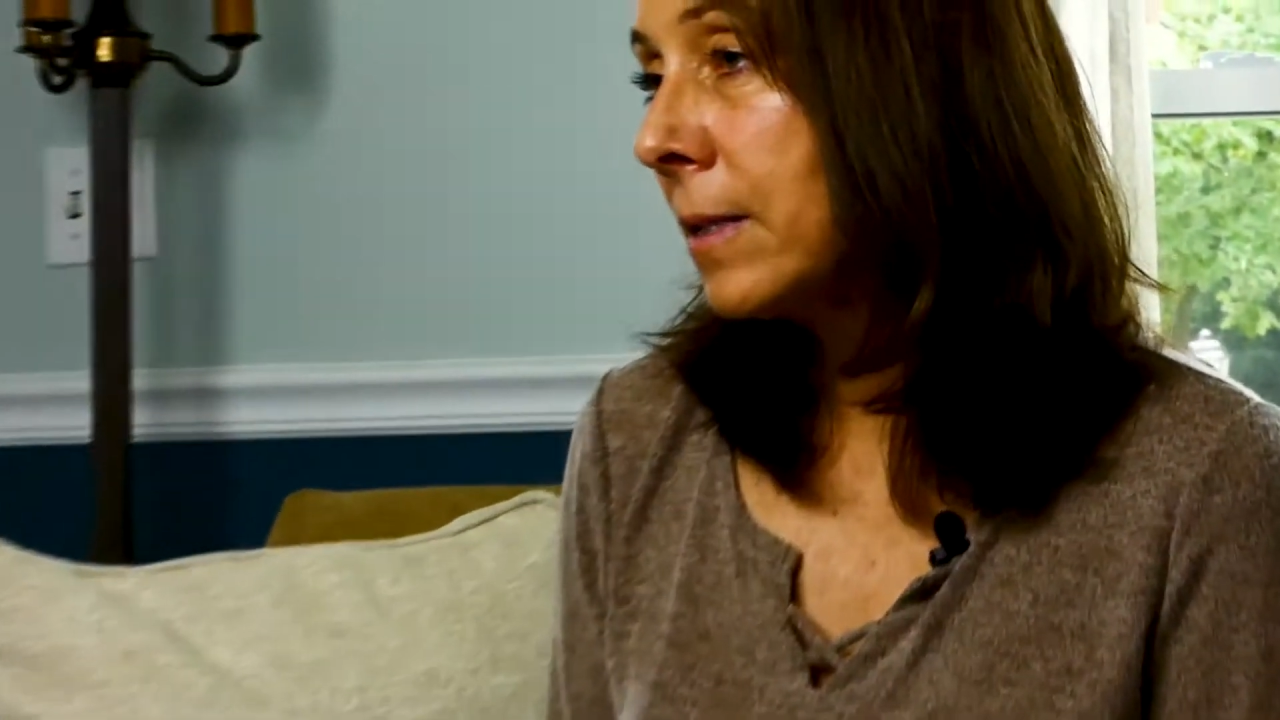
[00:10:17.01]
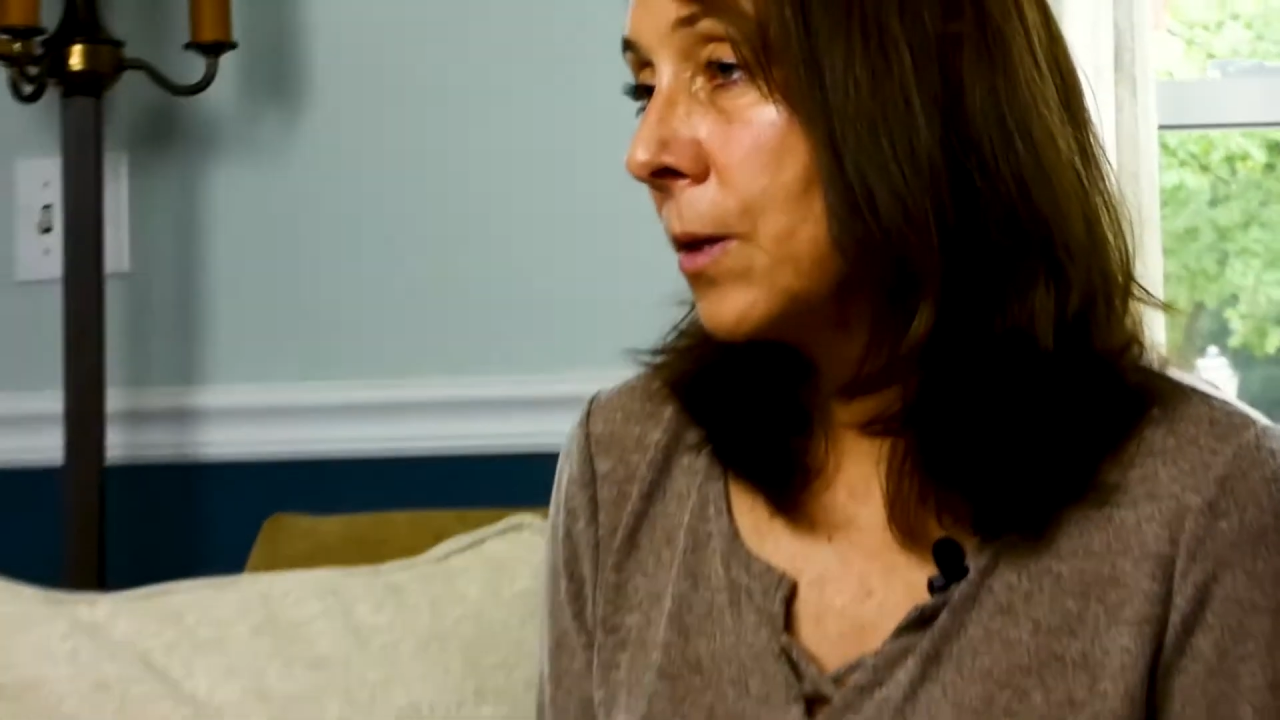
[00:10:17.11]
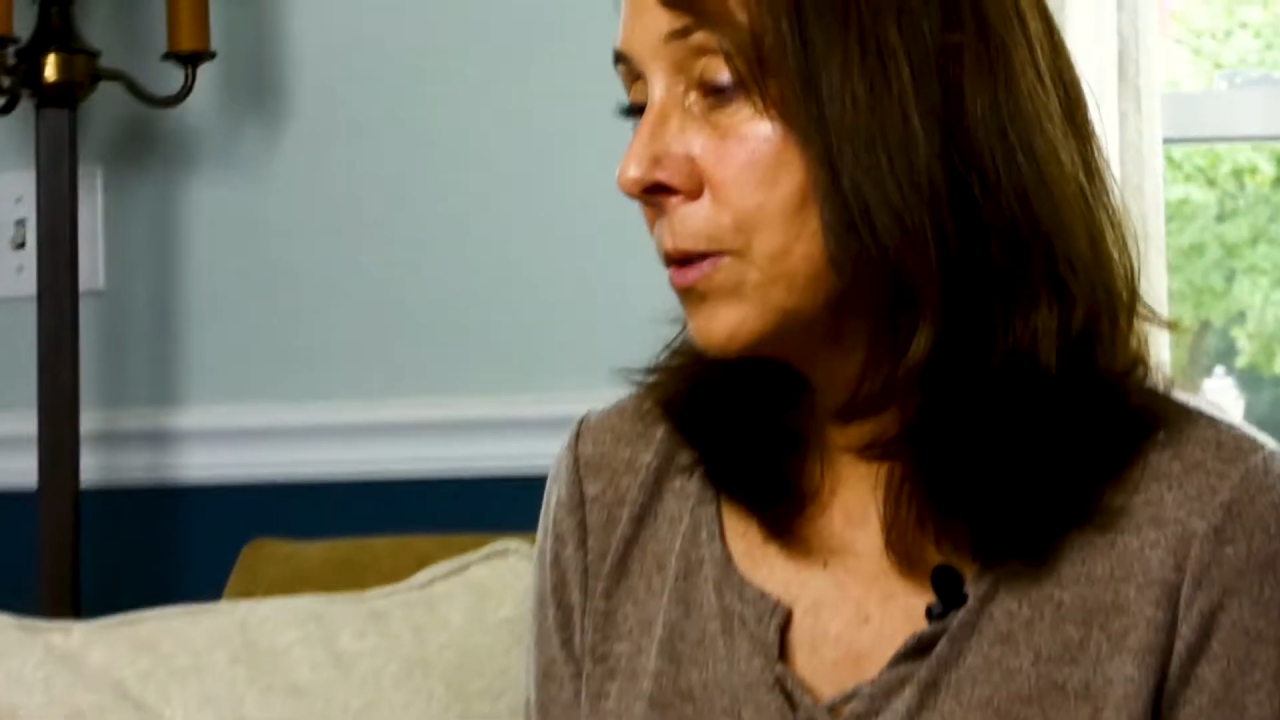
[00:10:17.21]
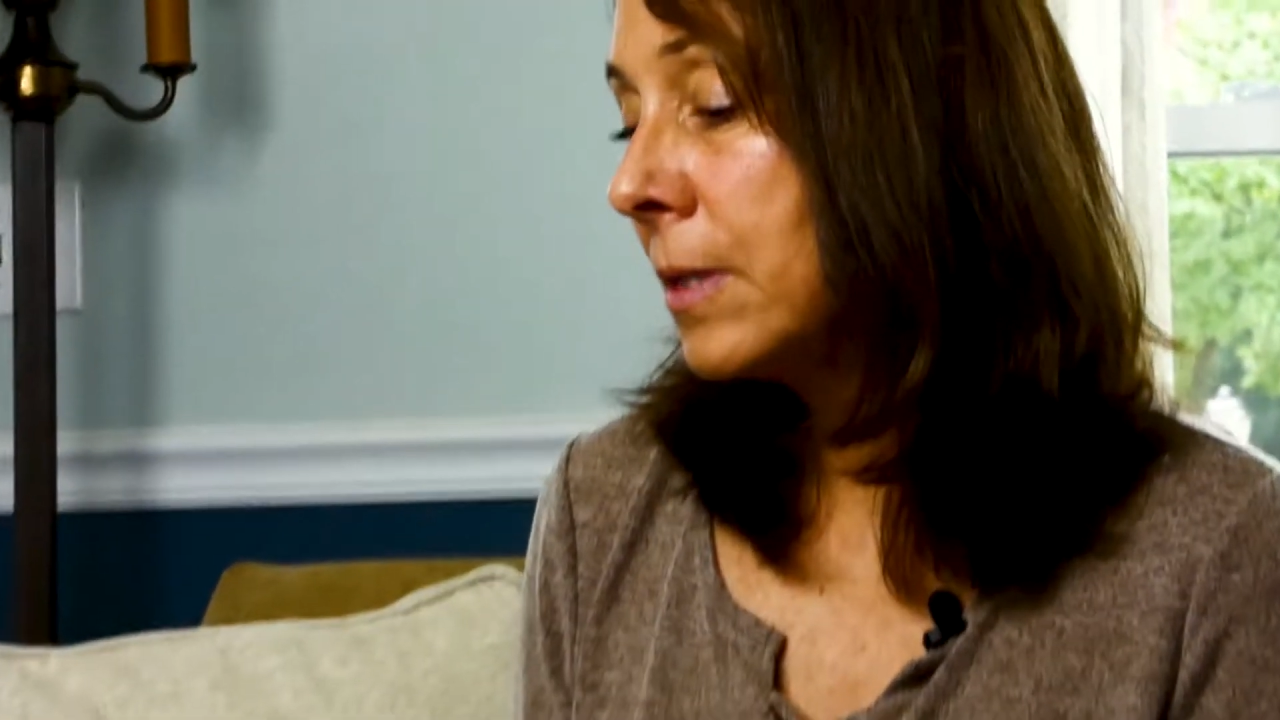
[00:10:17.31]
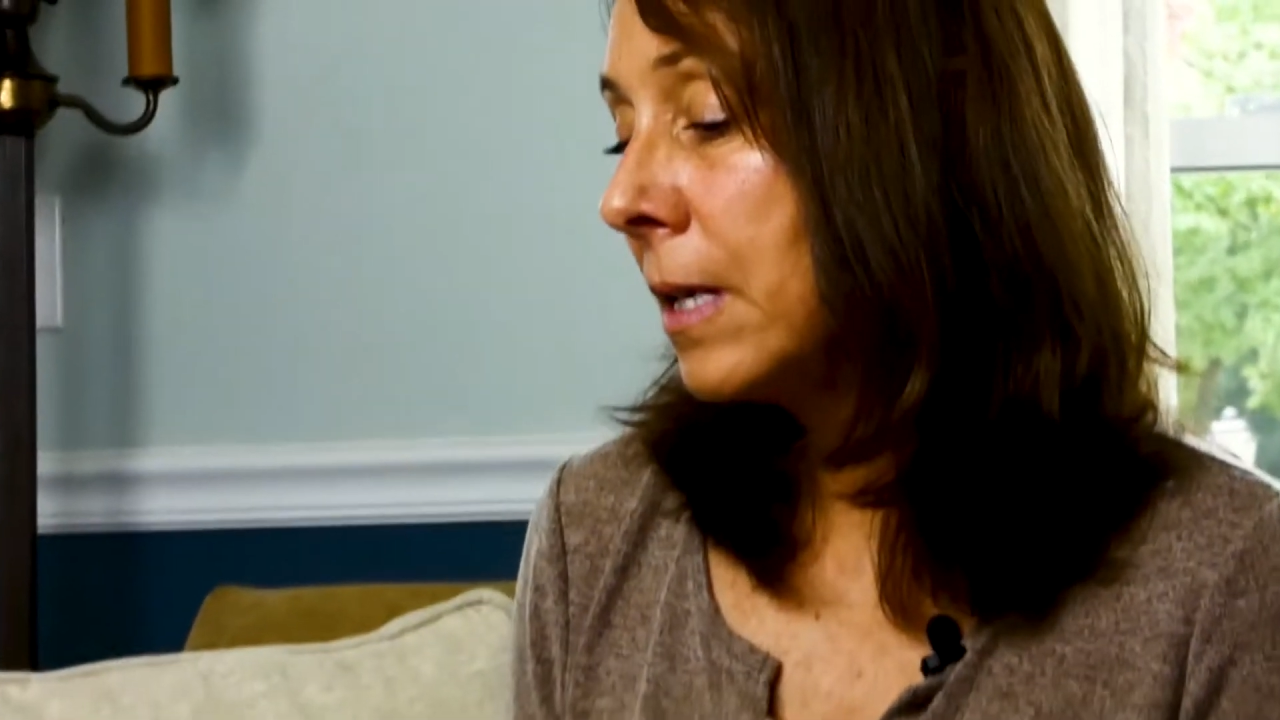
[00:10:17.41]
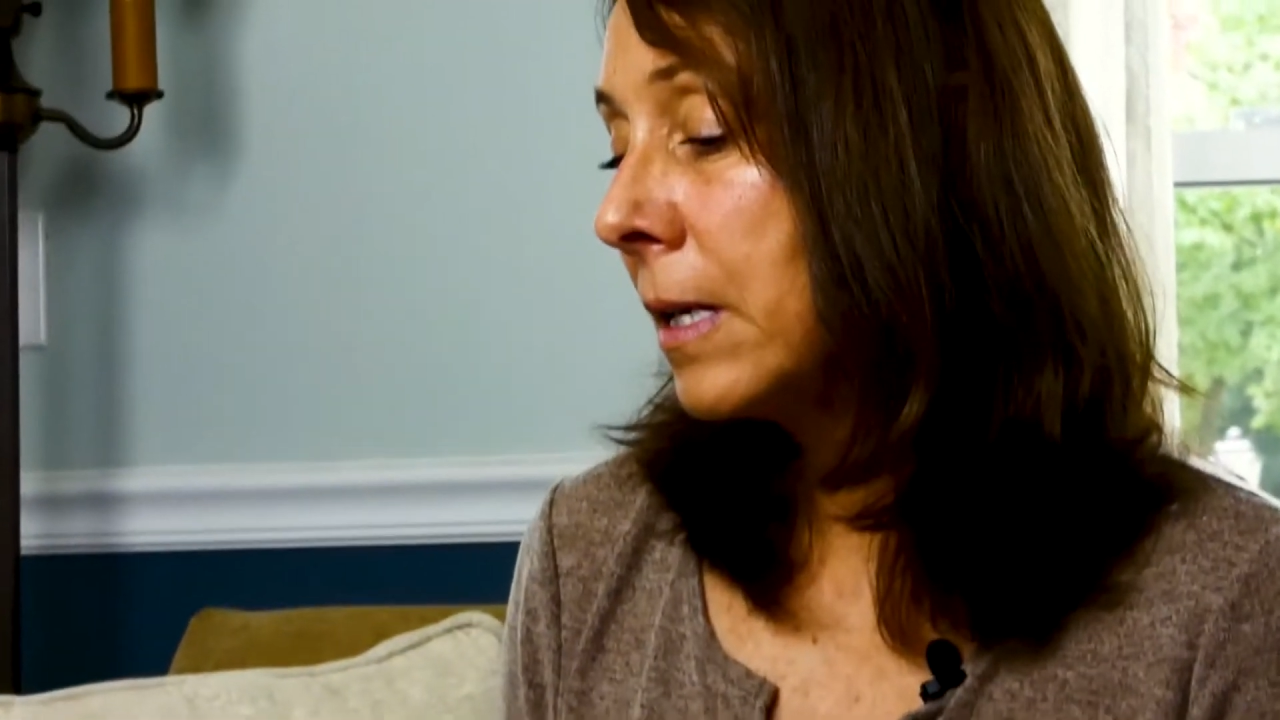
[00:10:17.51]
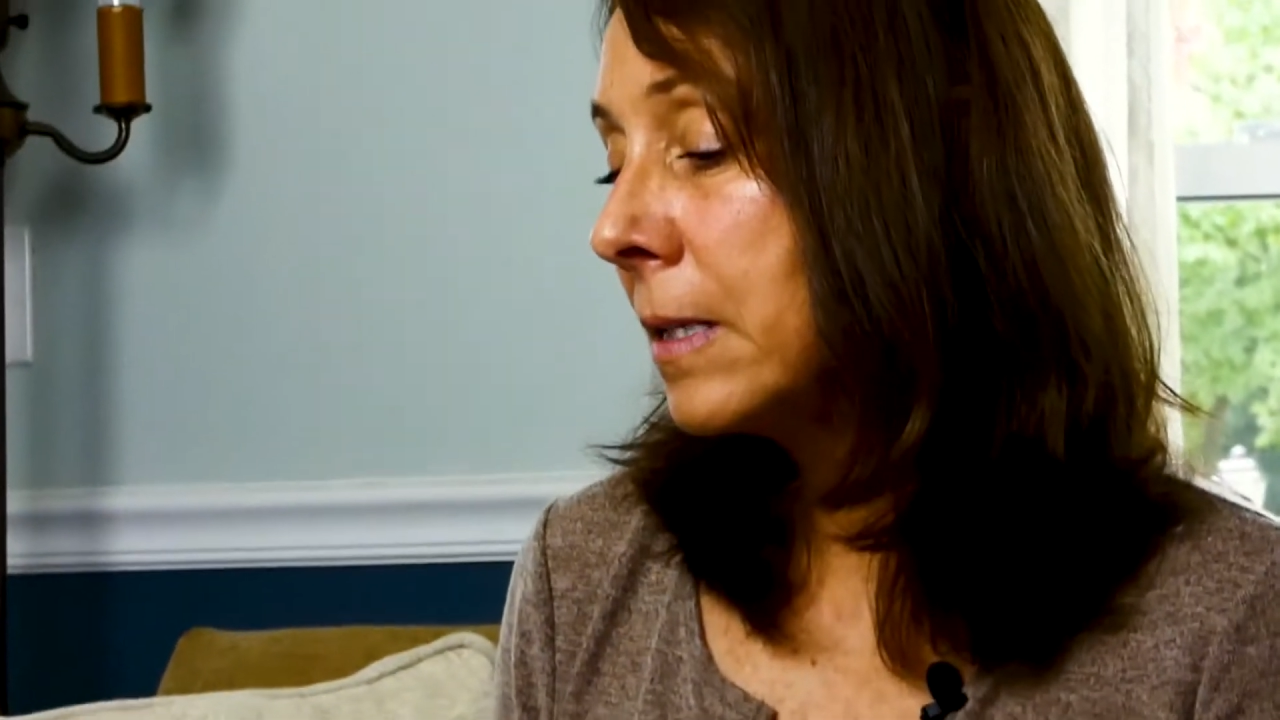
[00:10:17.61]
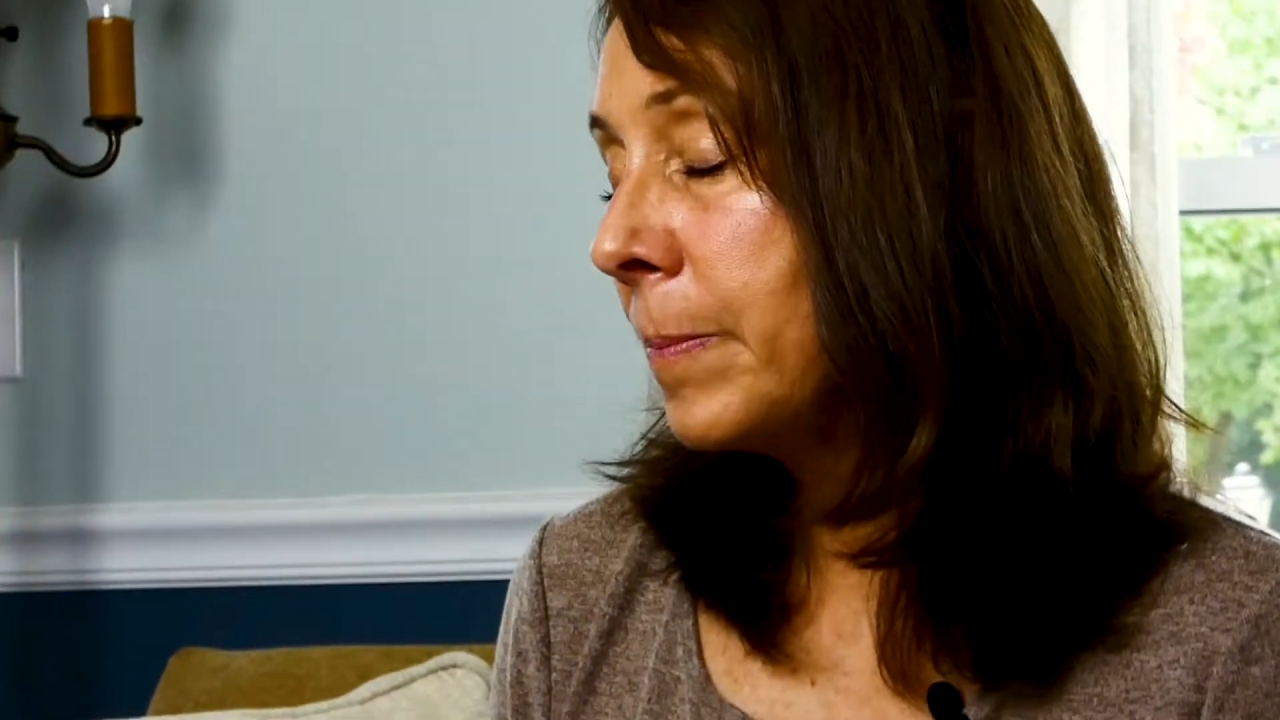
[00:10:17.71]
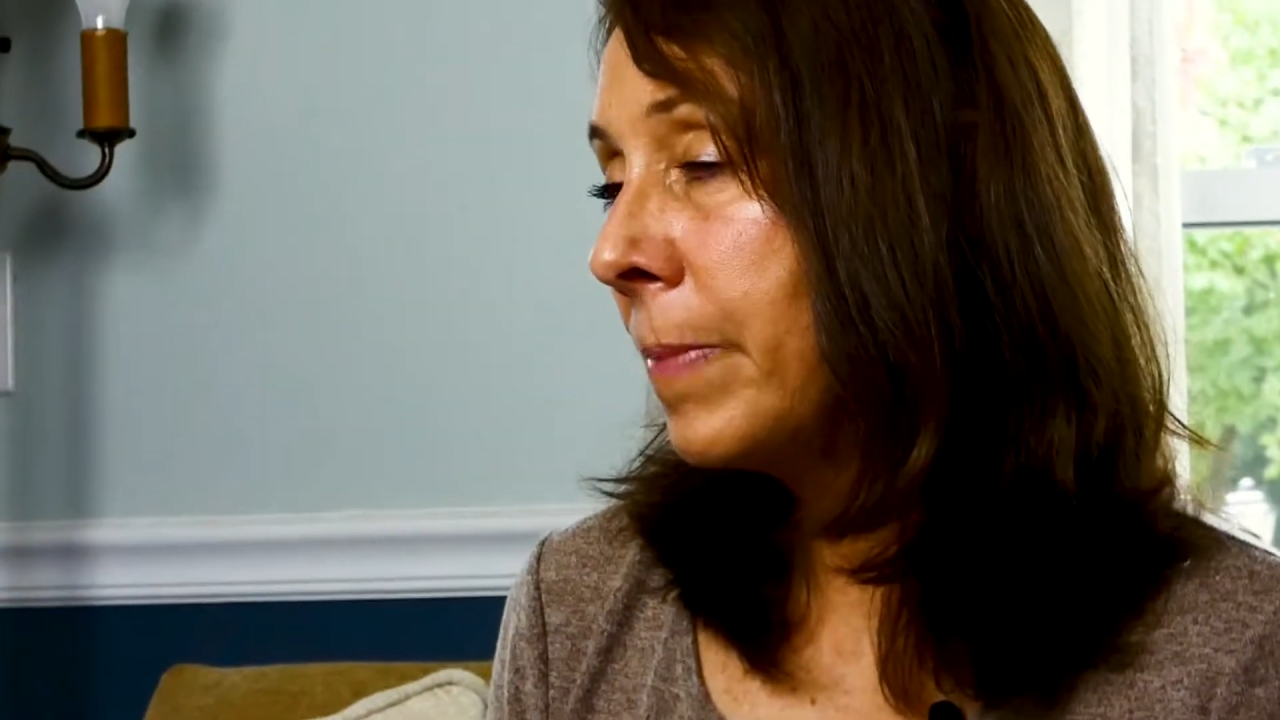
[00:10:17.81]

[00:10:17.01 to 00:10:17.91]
those things,